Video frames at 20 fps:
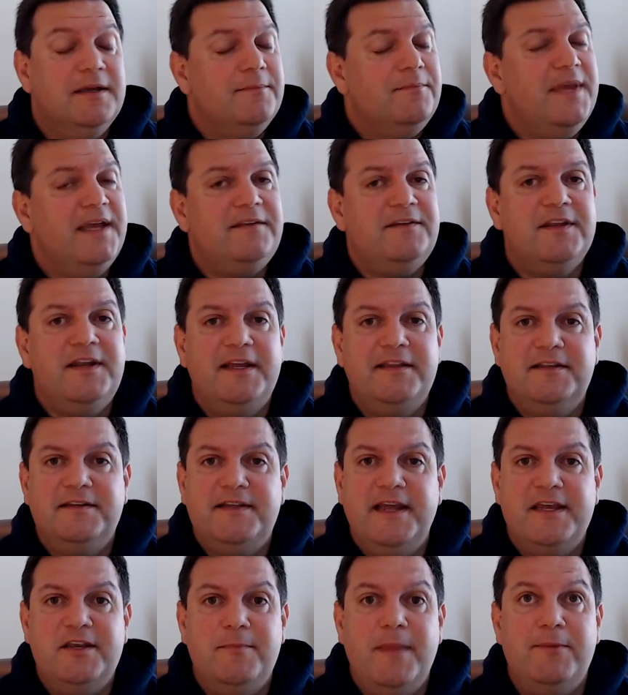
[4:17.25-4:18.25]
Make today the
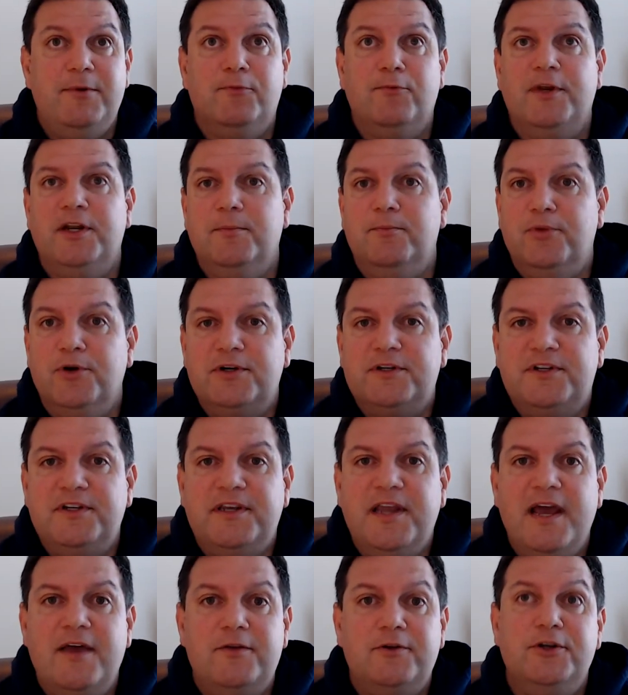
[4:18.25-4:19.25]
day you maybe read a book
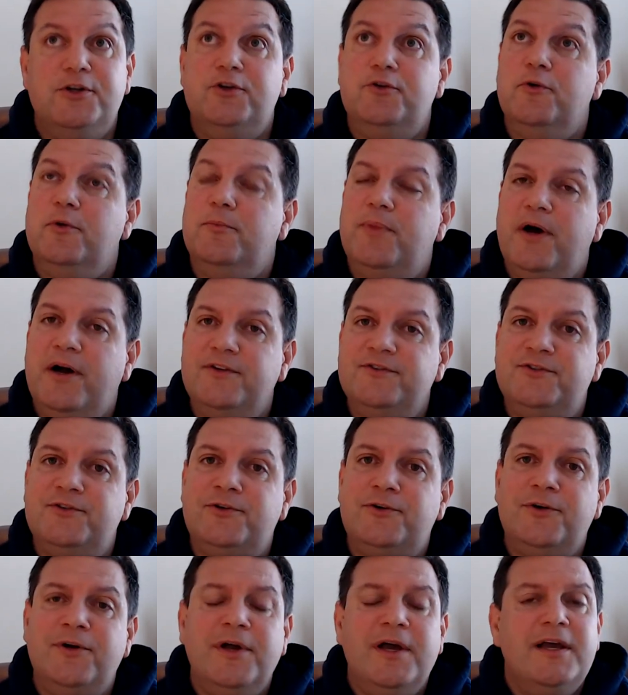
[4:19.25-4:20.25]
together, you do a
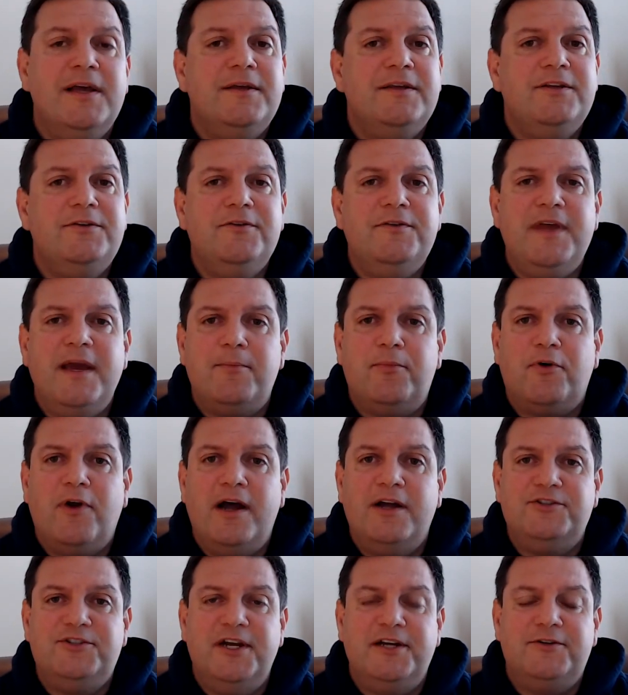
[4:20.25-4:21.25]
puzzle, you do that
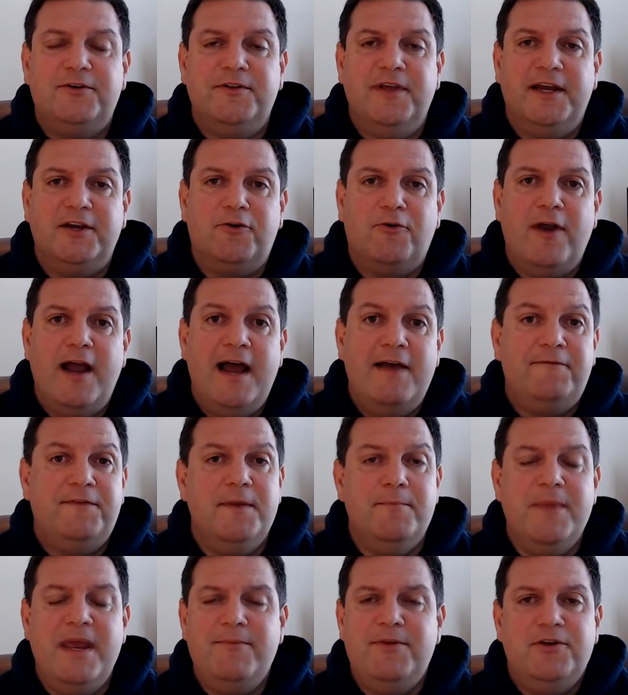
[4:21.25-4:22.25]
project or that craft
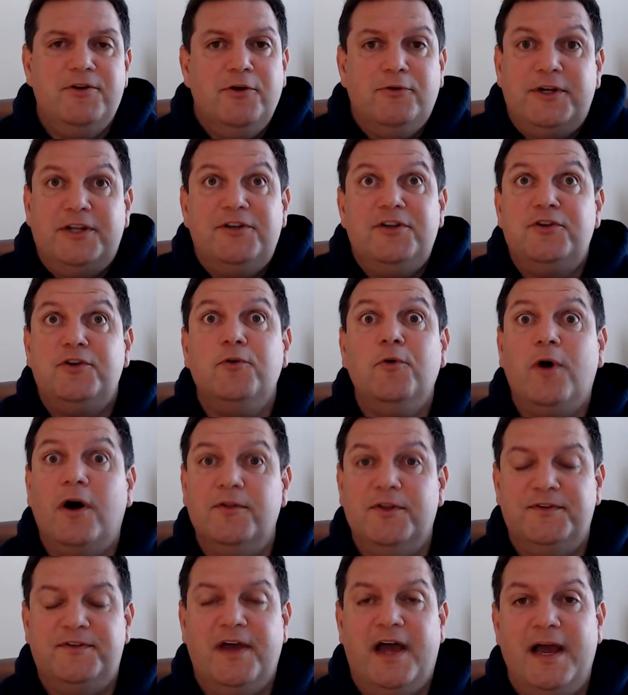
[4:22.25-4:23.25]
that maybe you don't get to do all
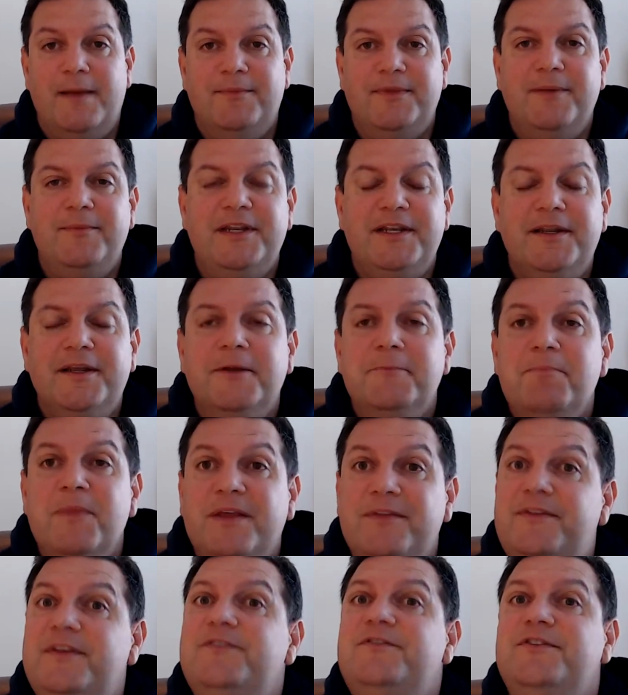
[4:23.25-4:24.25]
the time. I mean,
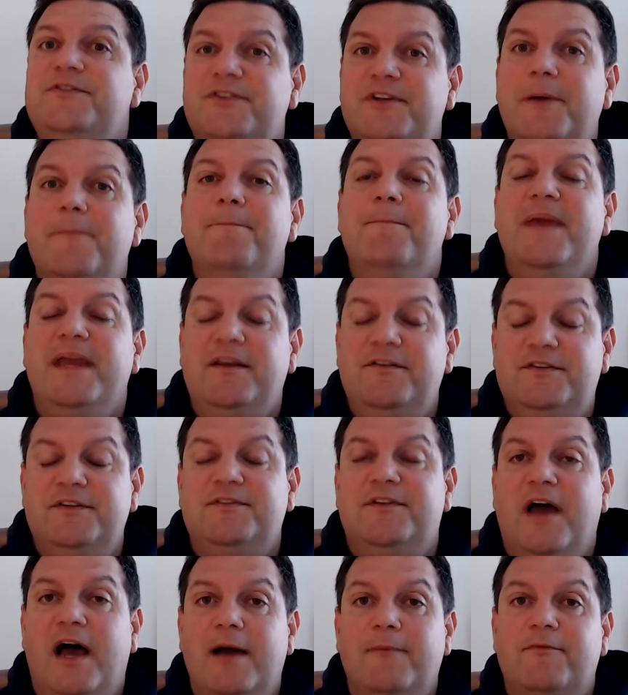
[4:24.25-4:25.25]
this is an amazing
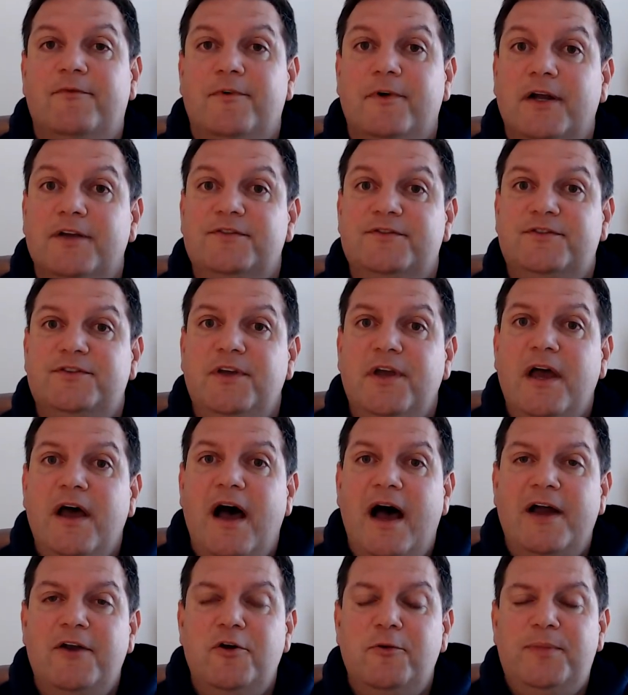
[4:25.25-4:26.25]
time for us.
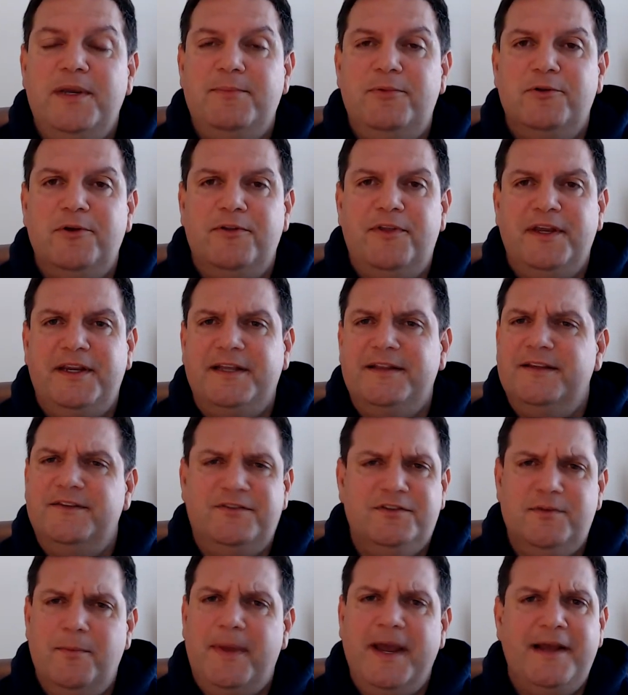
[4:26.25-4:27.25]
I know people are thinking
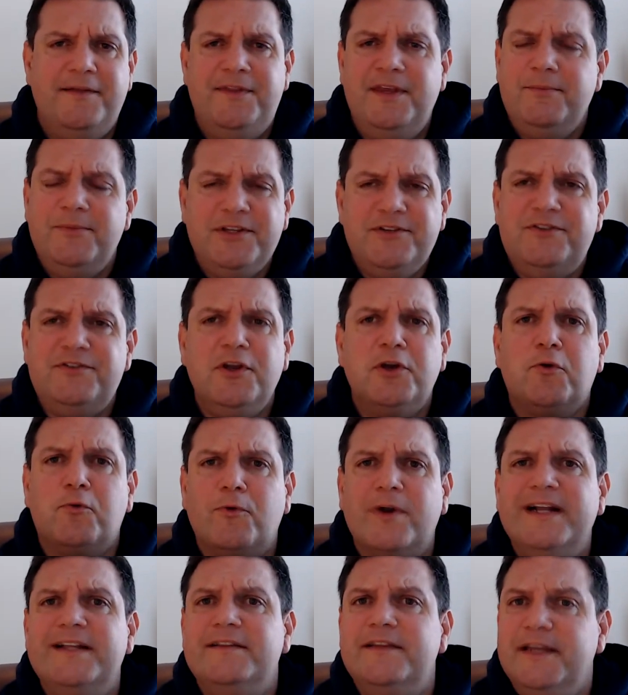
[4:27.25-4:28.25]
this is a bad thing, but this is a
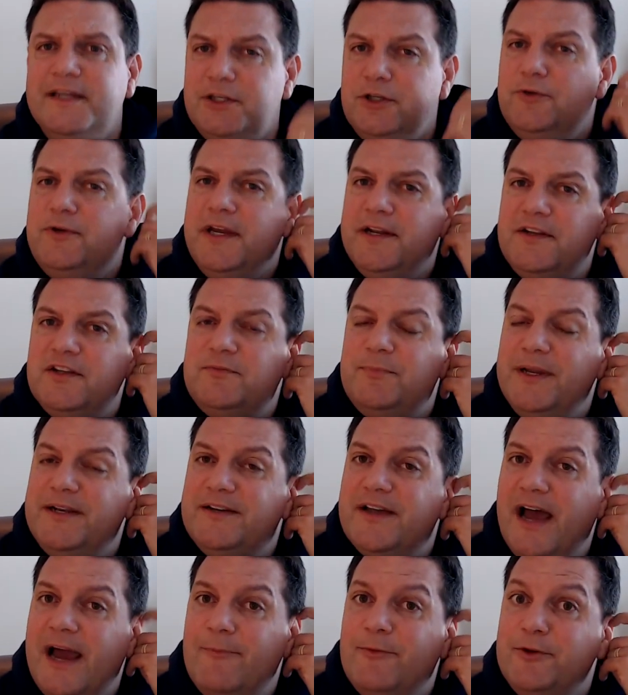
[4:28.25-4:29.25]
great thing. You get to spend
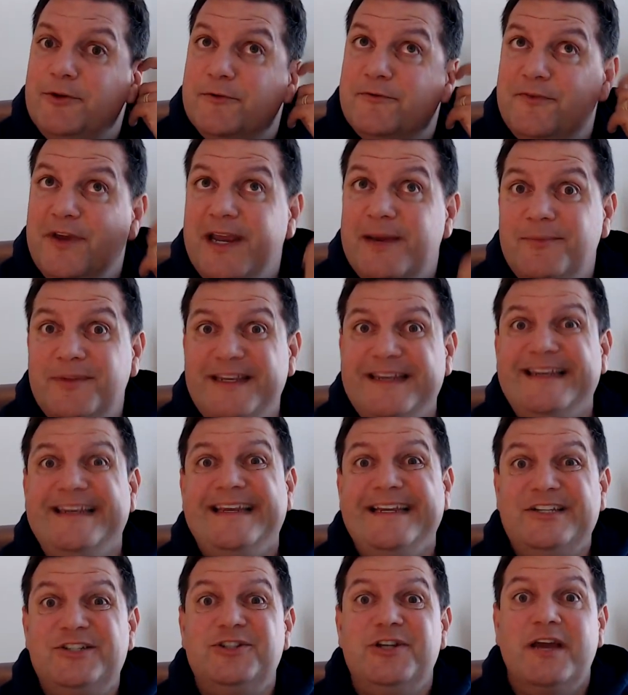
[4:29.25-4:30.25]
time with your family
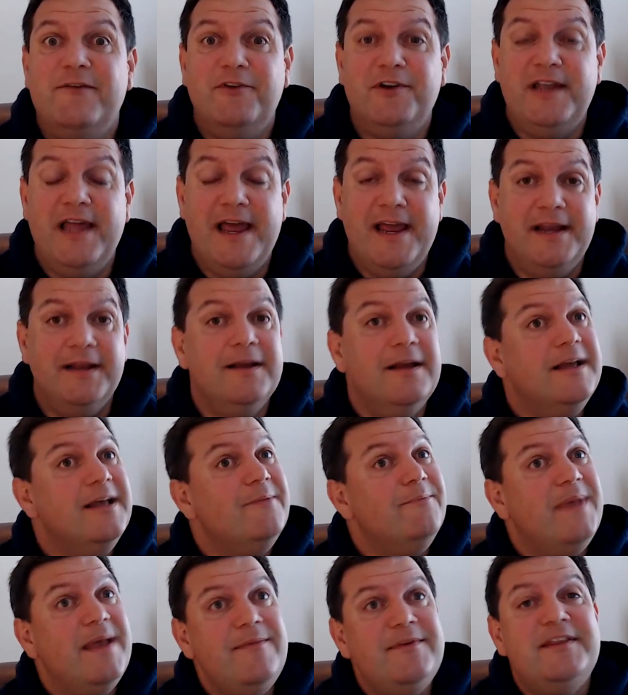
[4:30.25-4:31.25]
each and every day.
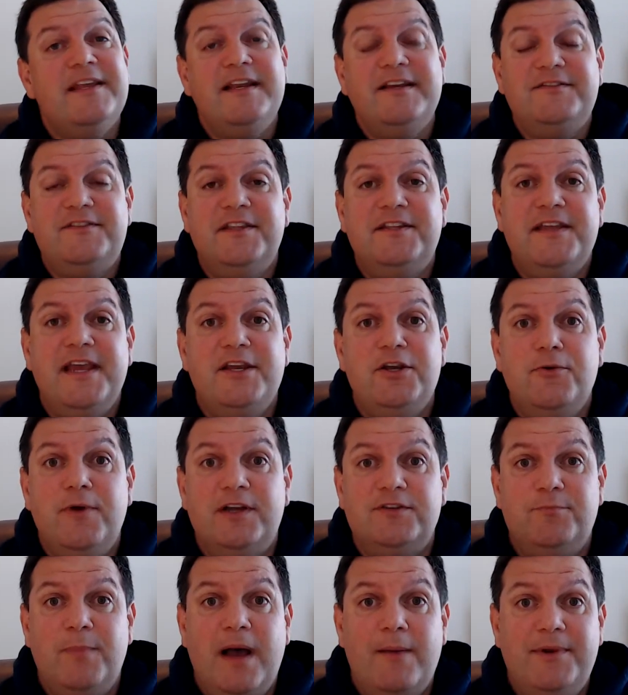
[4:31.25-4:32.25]
Maybe today's the day you
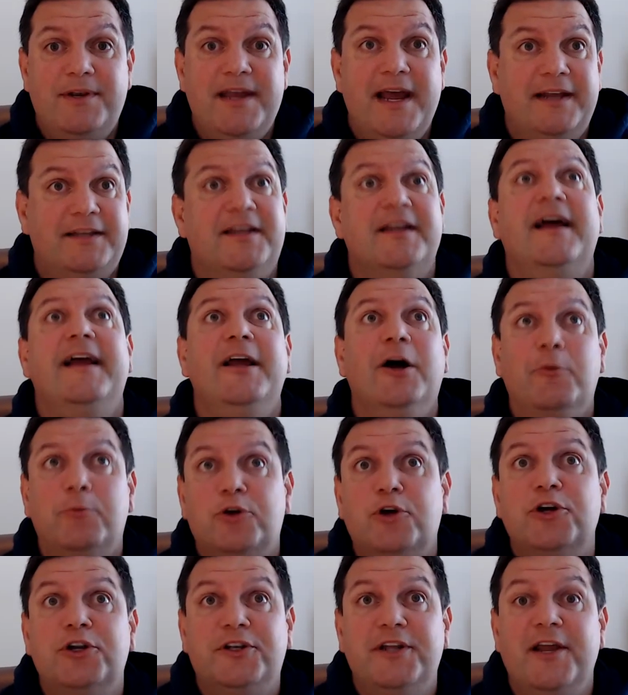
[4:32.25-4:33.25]
ask mom and dad, can I help
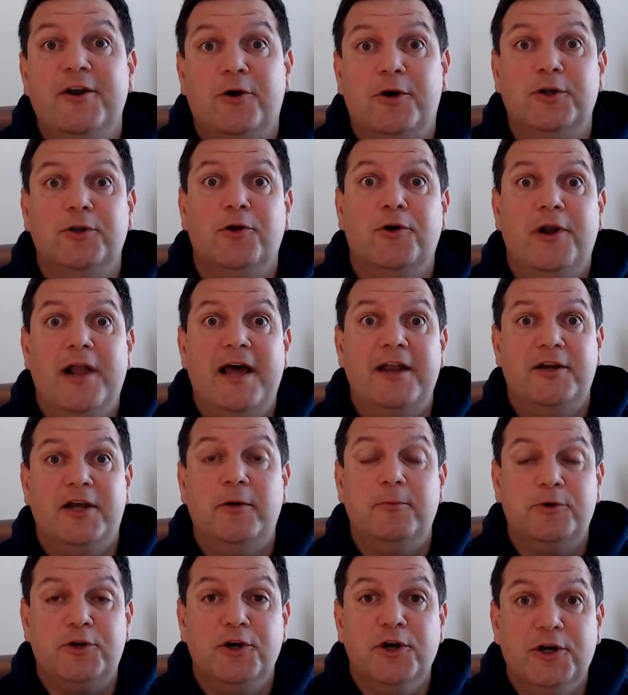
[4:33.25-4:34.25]
cook dinner, and learn how to
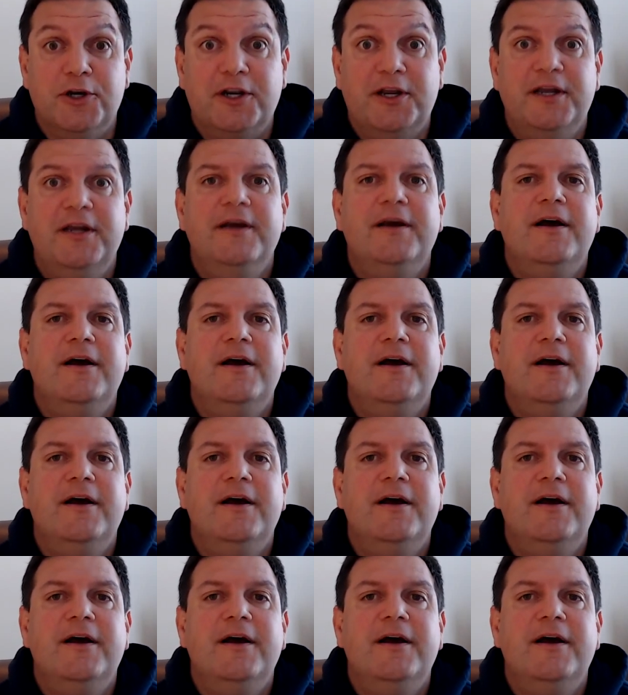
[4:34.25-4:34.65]
help cook?